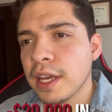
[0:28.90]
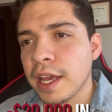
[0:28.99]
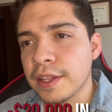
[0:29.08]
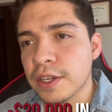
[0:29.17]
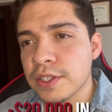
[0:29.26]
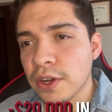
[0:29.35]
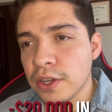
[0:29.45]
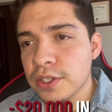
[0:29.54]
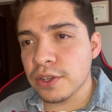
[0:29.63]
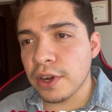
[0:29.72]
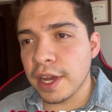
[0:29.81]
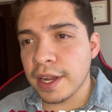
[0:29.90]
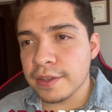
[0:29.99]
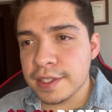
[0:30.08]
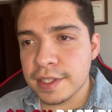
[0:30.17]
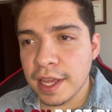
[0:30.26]
and there's also an
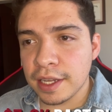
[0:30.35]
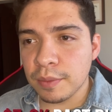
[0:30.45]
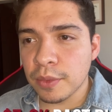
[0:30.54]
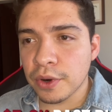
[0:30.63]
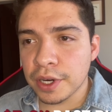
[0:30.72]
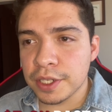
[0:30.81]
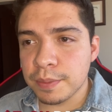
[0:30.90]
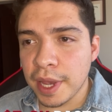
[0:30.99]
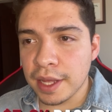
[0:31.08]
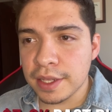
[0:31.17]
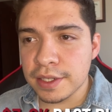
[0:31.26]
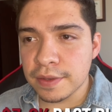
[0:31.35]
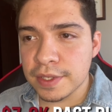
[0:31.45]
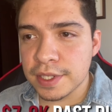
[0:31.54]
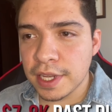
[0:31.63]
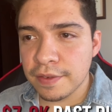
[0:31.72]
outstanding mortgage balance of
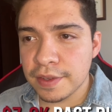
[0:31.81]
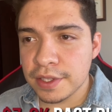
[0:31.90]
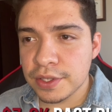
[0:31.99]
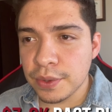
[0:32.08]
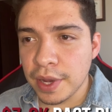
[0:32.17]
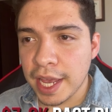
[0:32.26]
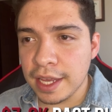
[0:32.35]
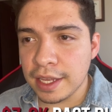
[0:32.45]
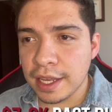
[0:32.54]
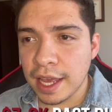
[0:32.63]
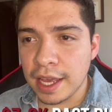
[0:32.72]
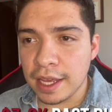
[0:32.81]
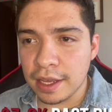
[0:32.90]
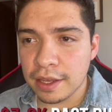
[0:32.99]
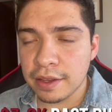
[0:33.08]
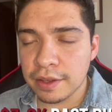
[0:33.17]
7 to 8K
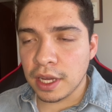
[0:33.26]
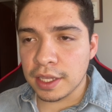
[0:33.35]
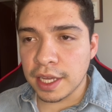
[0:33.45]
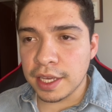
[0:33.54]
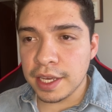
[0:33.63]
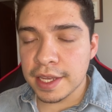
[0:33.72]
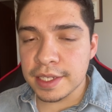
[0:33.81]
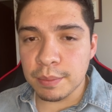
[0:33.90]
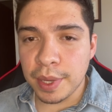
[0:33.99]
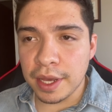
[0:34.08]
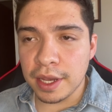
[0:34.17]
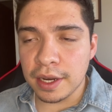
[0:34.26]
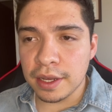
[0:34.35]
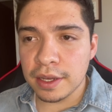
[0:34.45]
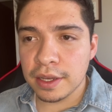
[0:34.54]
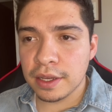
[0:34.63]
that he hasn't
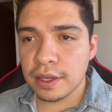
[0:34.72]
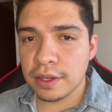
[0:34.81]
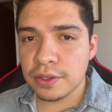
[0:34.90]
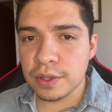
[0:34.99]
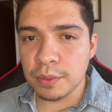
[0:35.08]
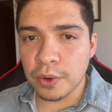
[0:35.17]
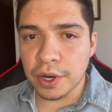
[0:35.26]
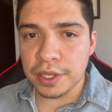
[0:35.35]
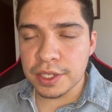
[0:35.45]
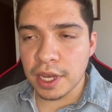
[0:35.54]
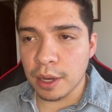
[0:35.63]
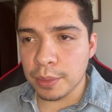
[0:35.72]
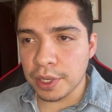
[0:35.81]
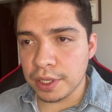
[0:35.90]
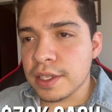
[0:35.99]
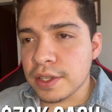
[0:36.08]
paid to the mortgage
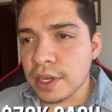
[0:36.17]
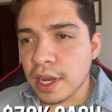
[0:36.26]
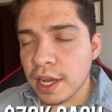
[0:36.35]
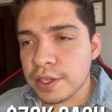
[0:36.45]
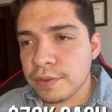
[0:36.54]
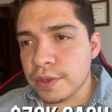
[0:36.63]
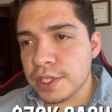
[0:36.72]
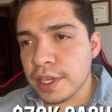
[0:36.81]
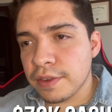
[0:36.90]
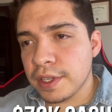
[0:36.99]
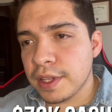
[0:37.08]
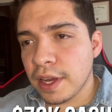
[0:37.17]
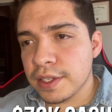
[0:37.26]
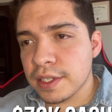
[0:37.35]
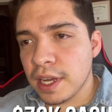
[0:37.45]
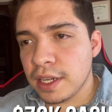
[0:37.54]
company. It's under contract for
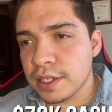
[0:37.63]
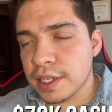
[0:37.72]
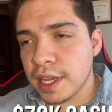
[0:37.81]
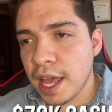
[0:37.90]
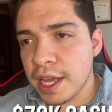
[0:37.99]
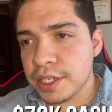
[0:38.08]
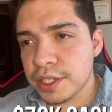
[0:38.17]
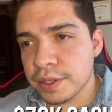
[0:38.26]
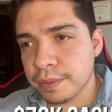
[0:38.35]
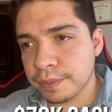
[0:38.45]
$70,000 cash.